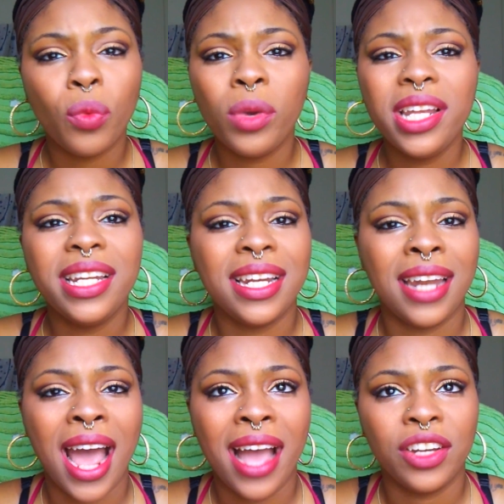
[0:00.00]
We did
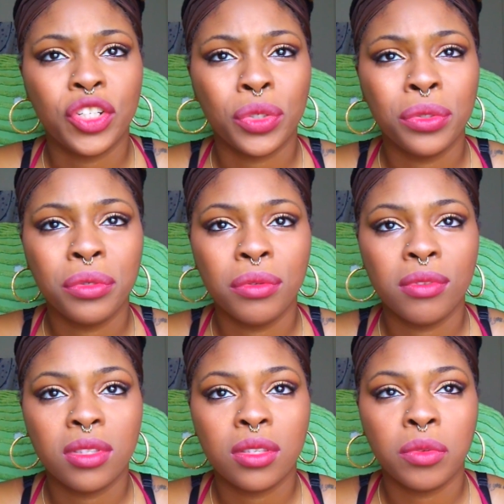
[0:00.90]
not
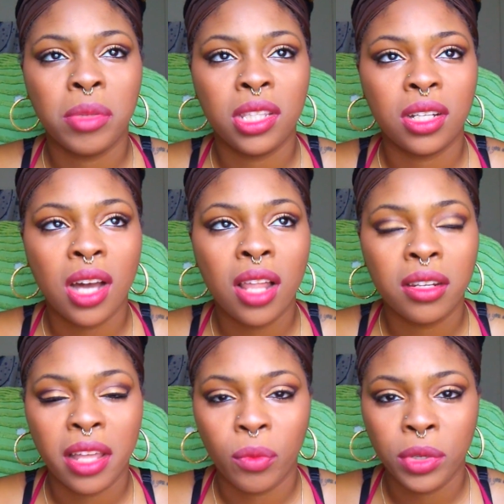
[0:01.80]
choose to be the color
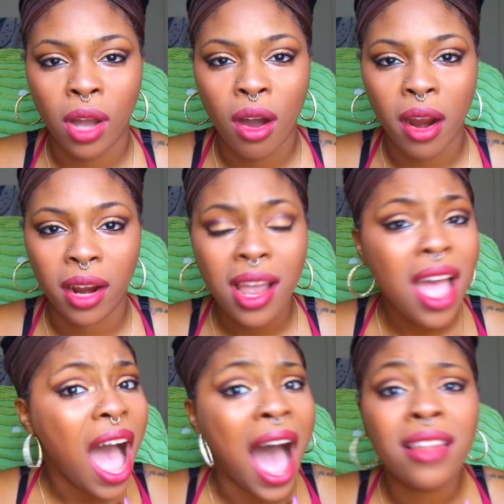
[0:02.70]
that we are.
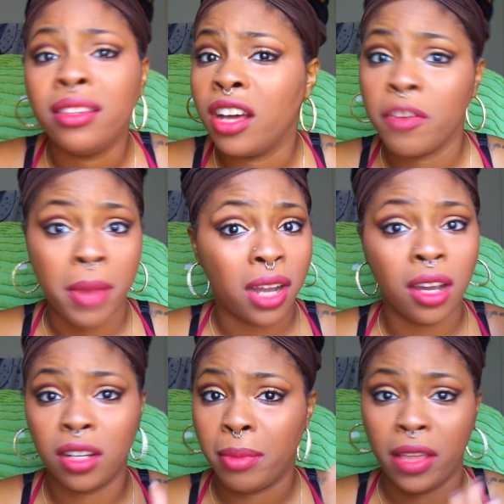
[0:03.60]
I love my
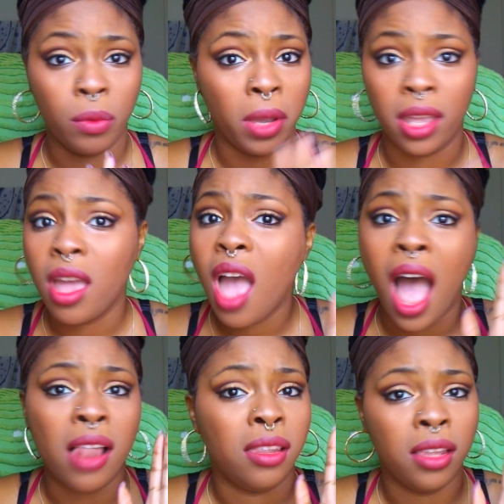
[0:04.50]
color, by the way.
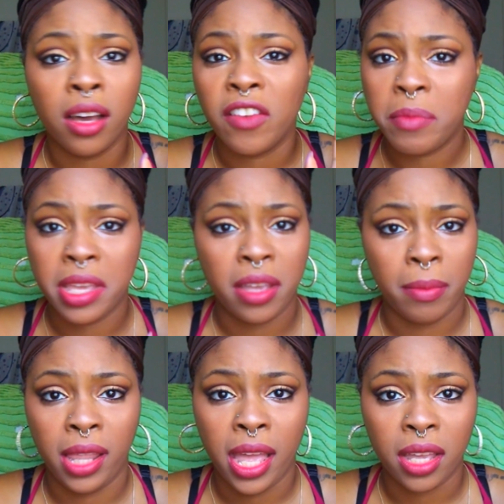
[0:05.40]
I love being
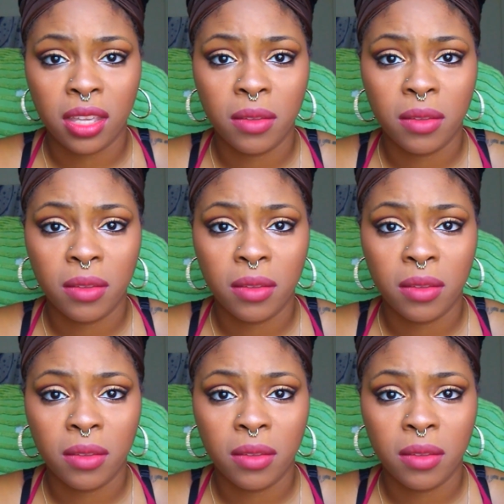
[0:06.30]
black.